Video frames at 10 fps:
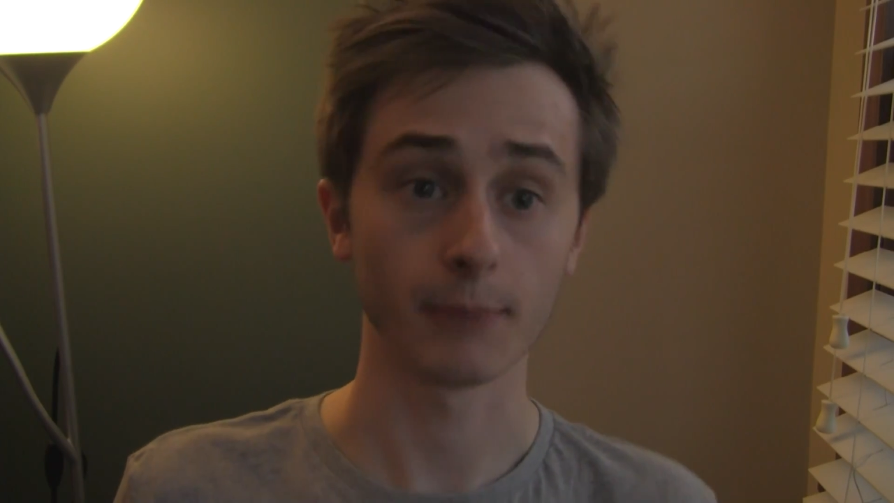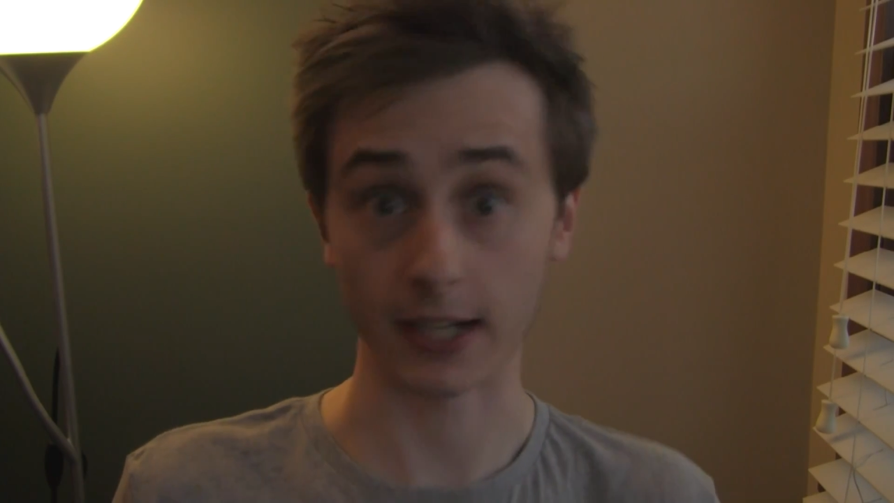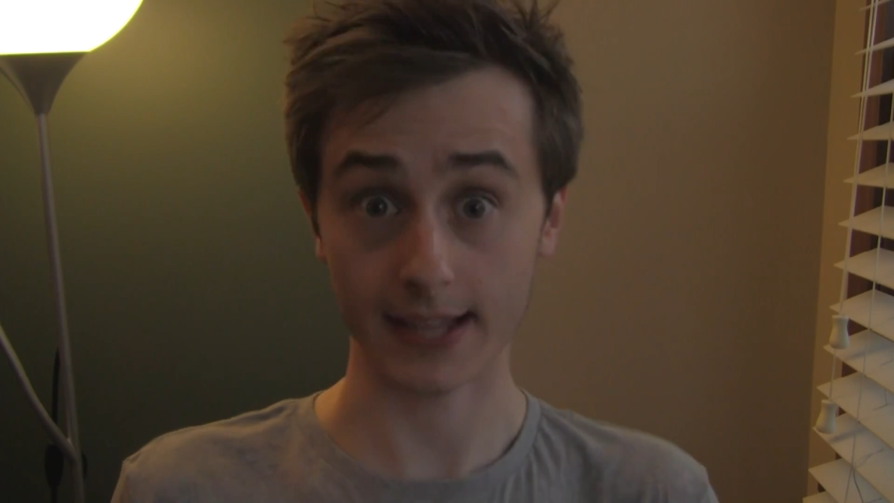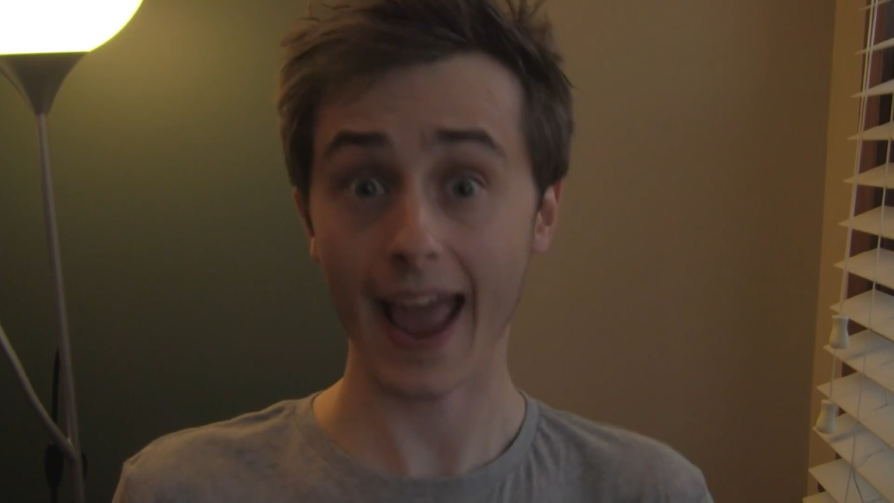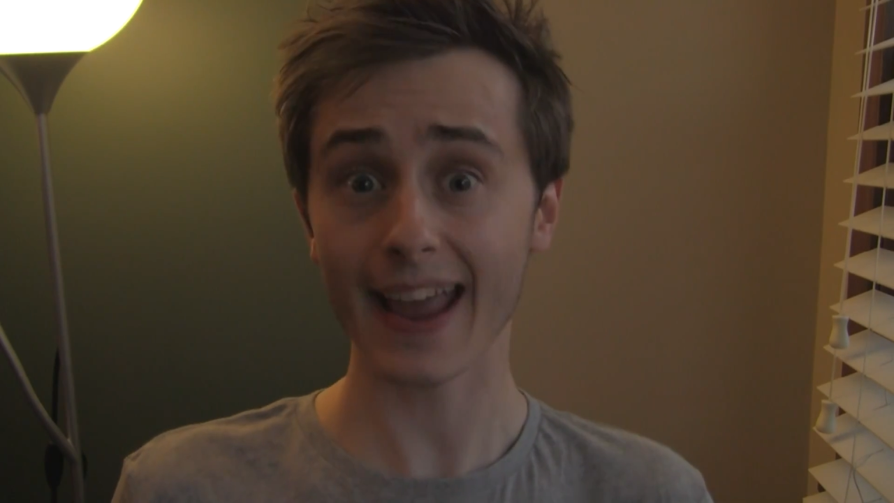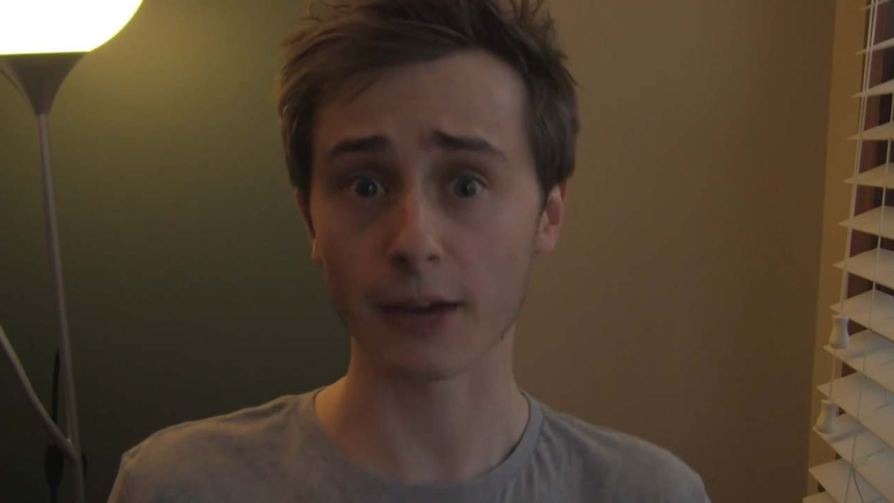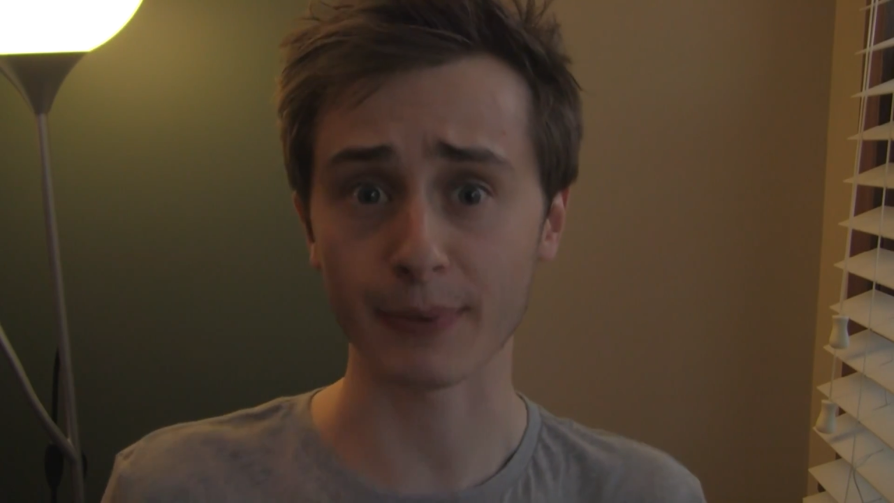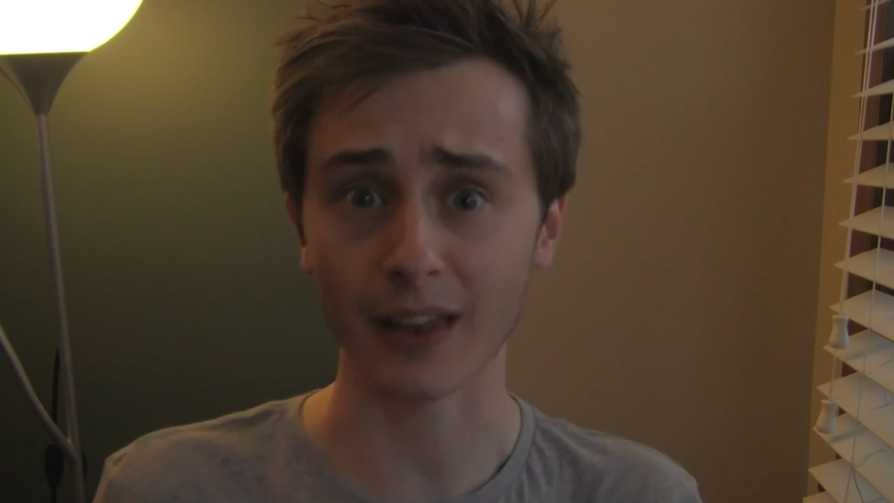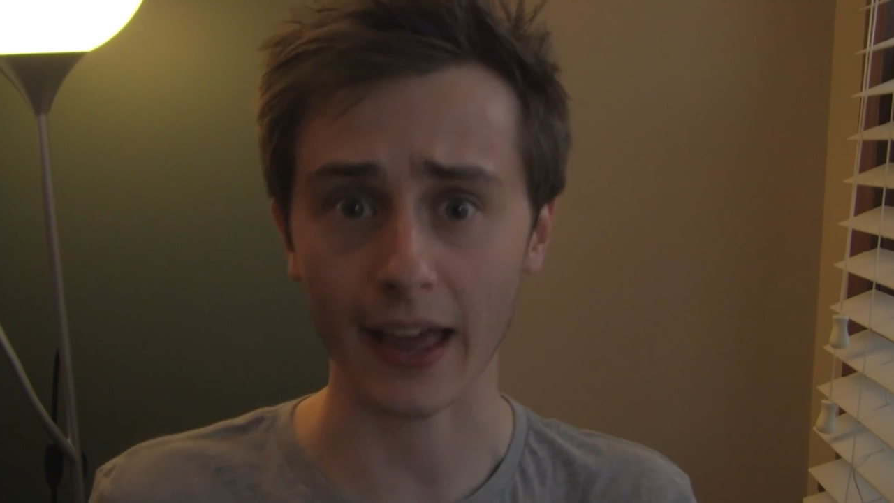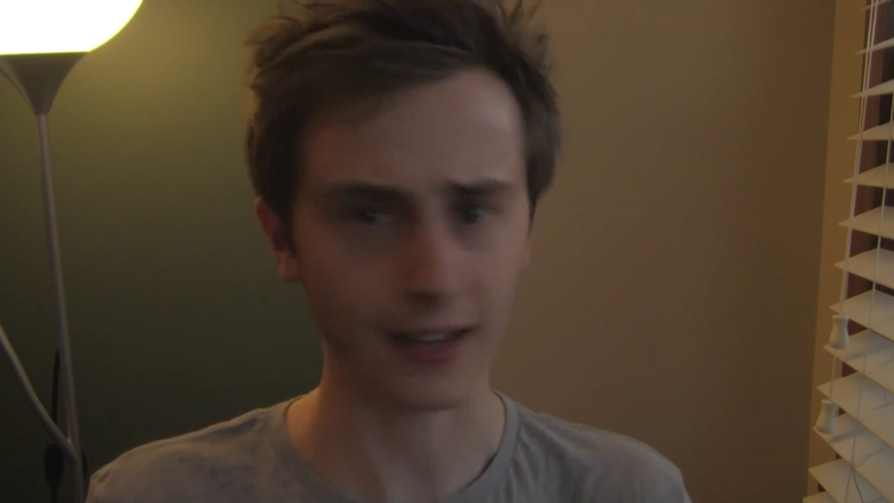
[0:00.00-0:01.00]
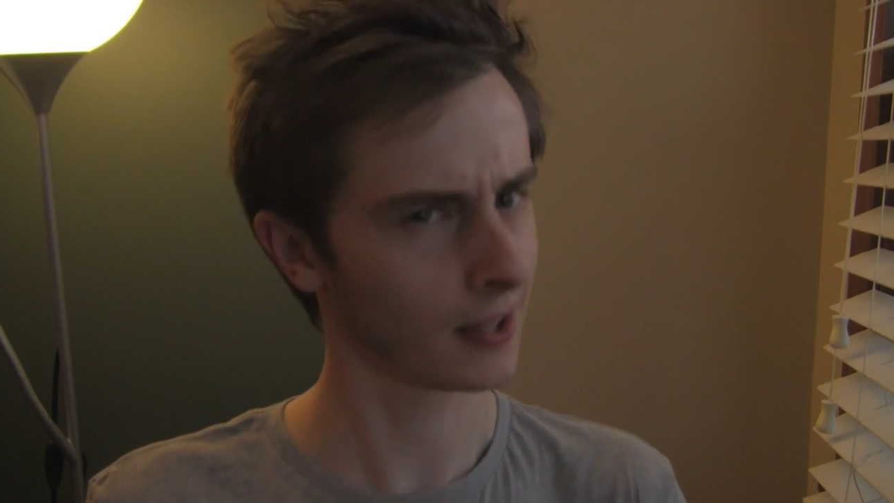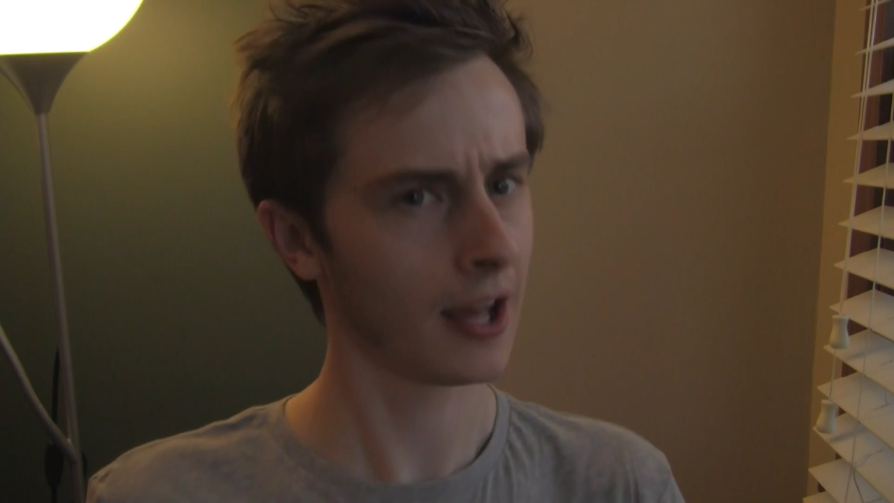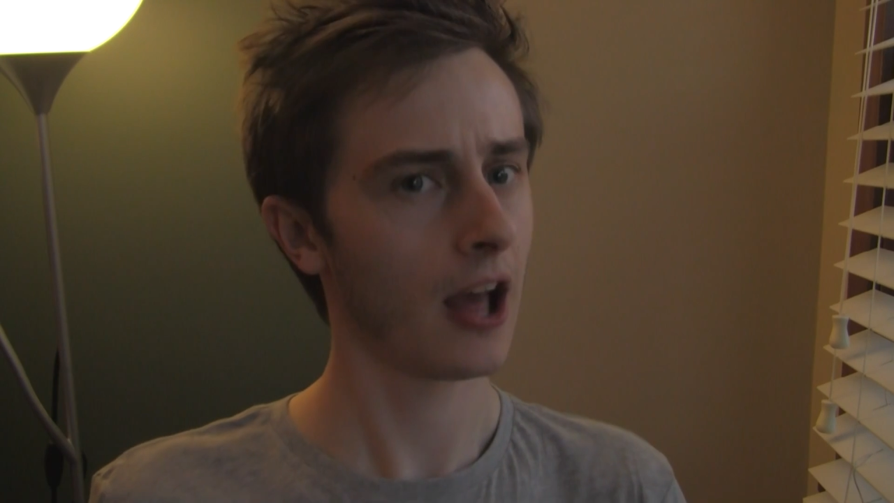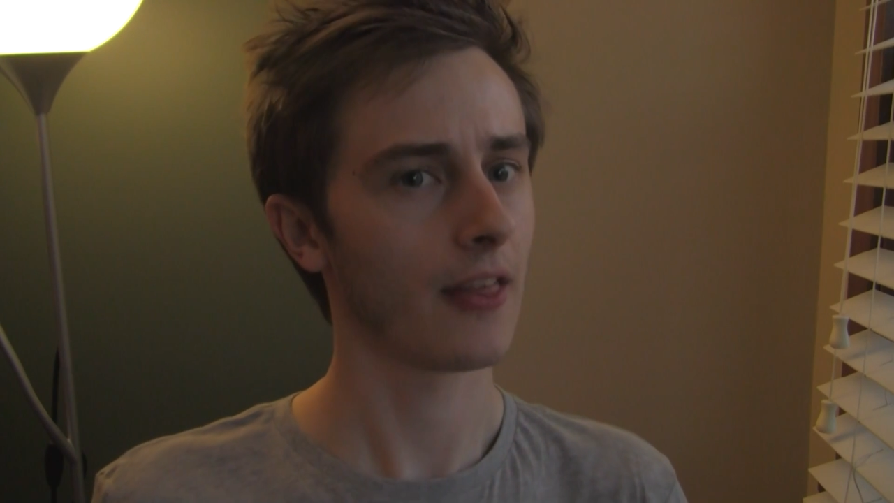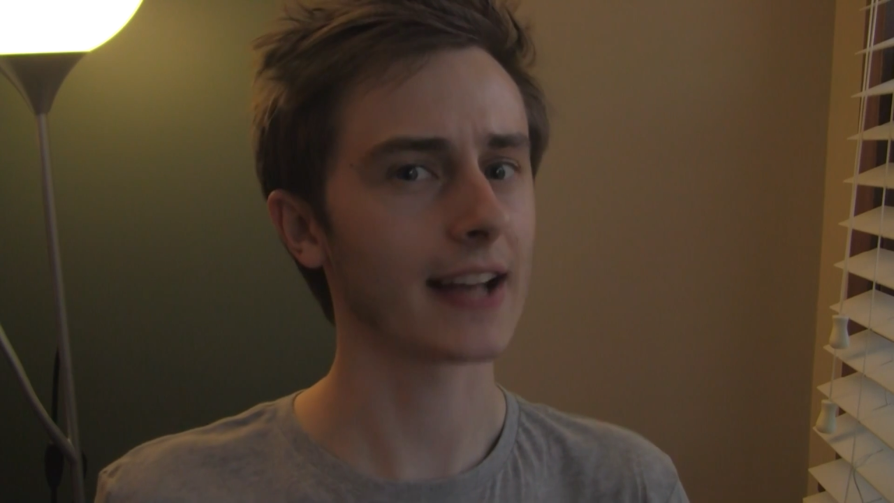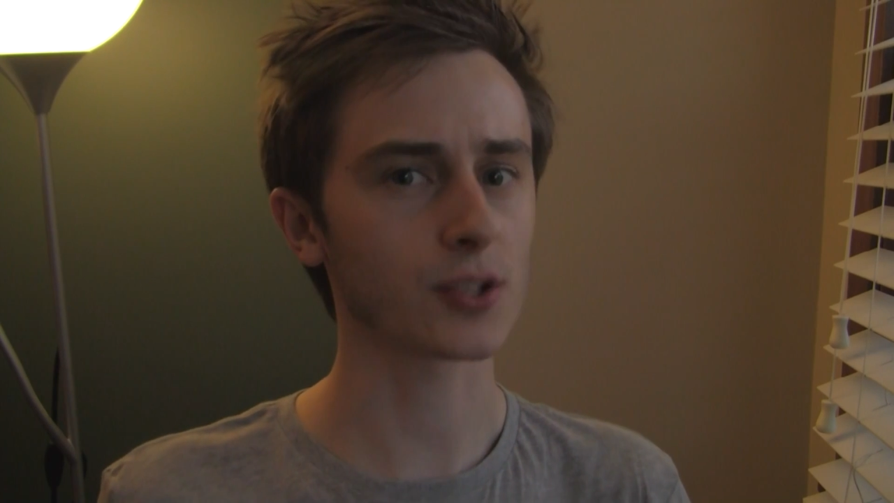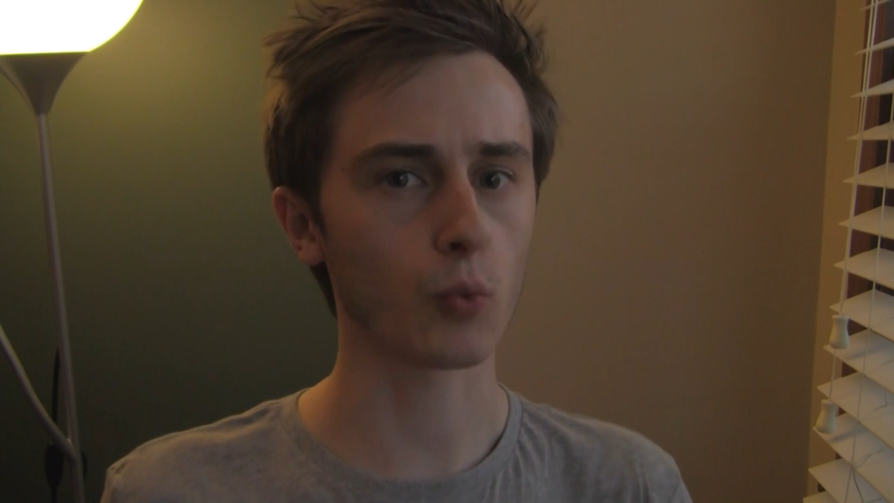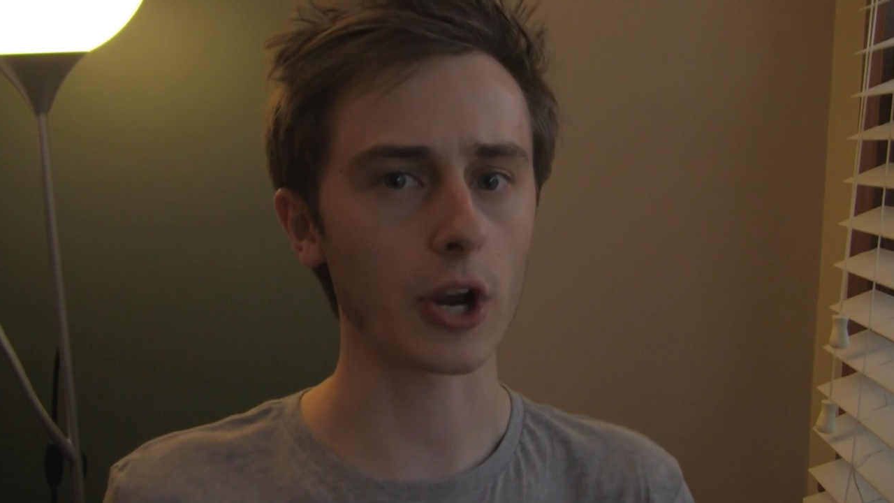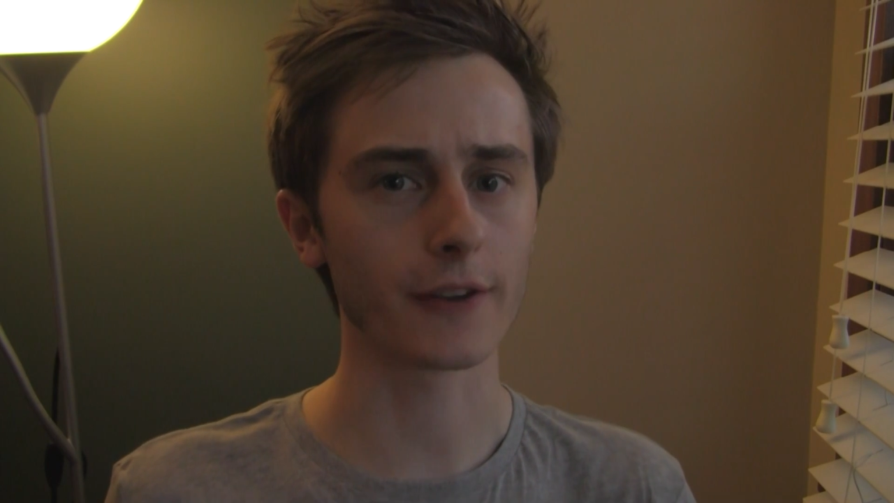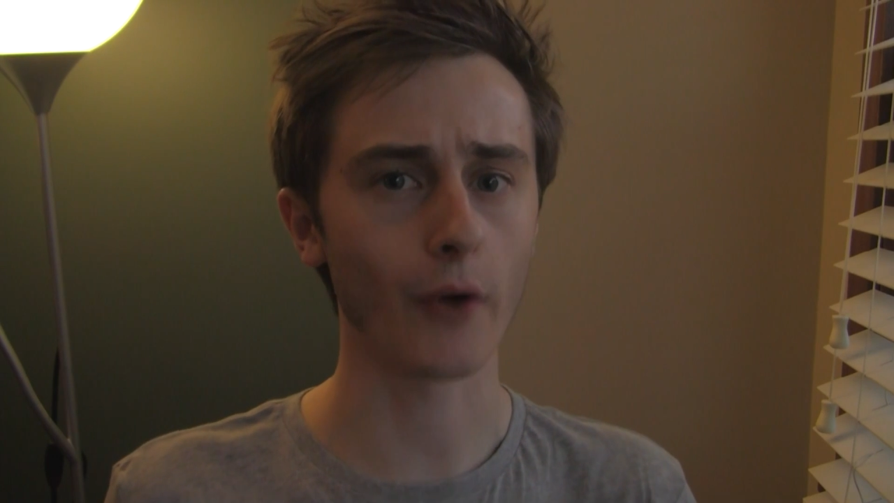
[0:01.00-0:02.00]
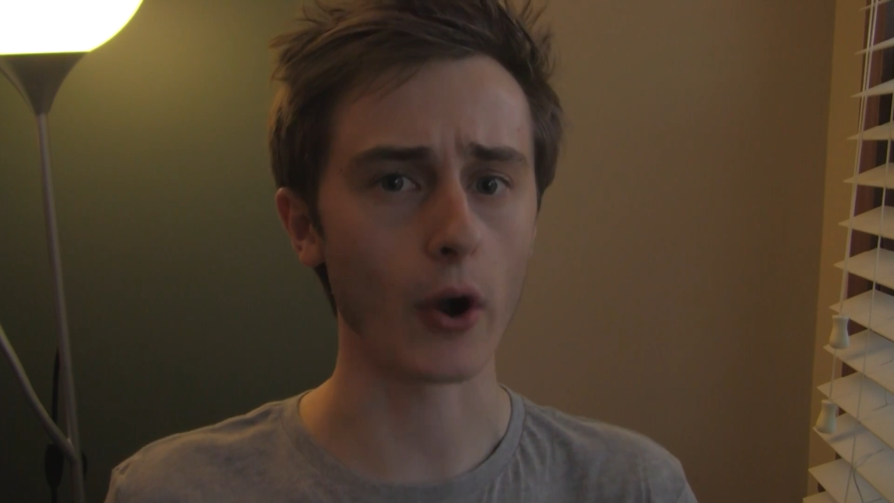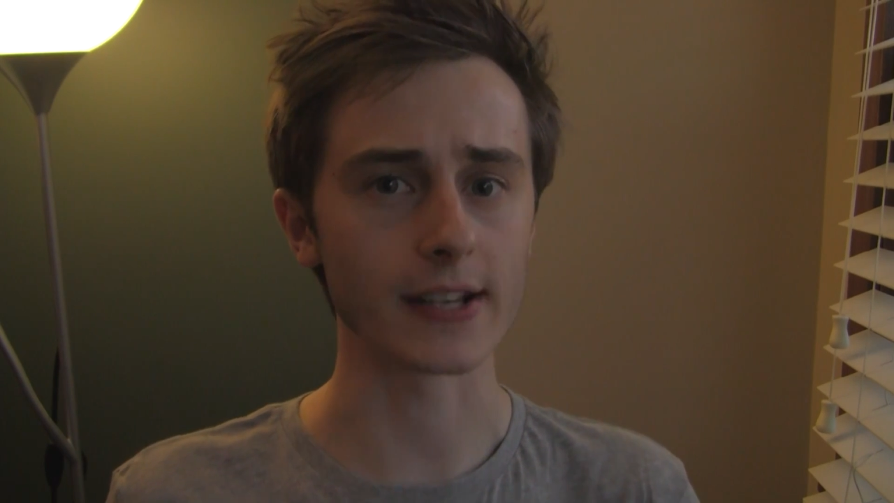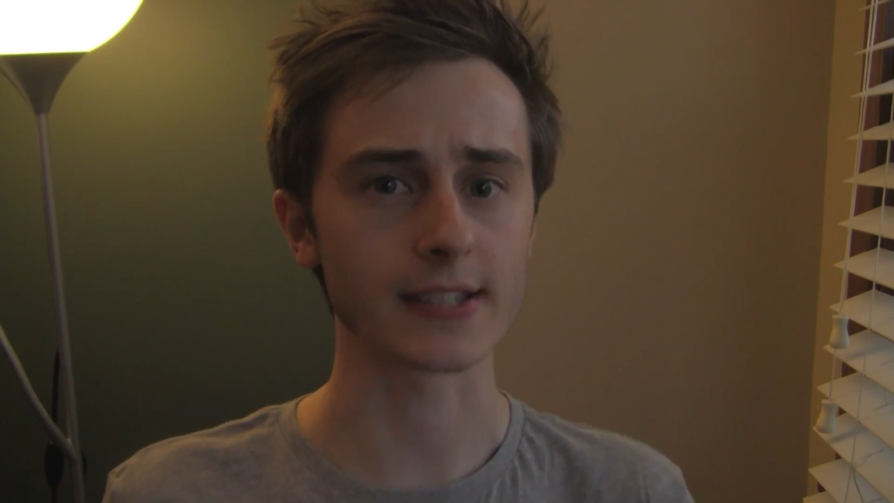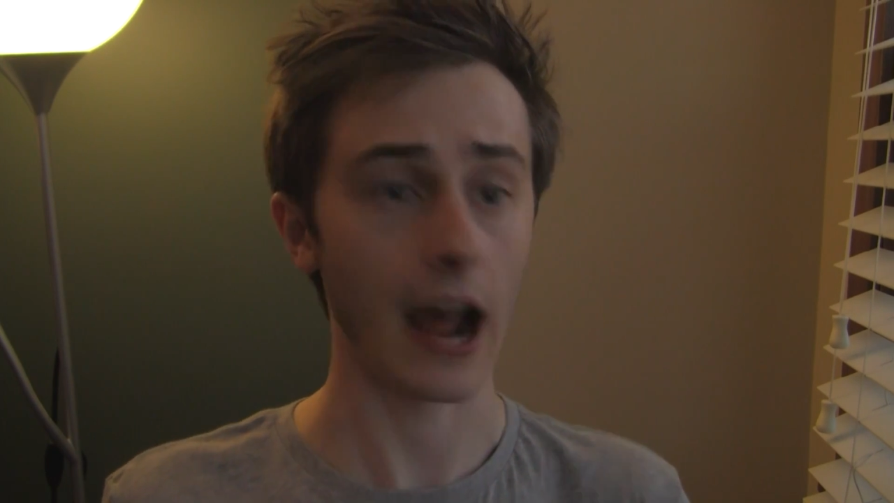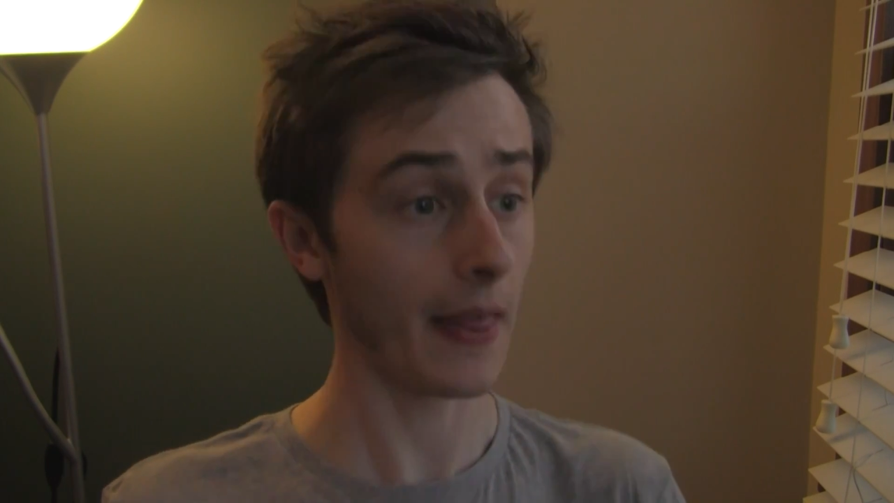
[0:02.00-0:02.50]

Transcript: Because A, I'd be like, that's a weird voice.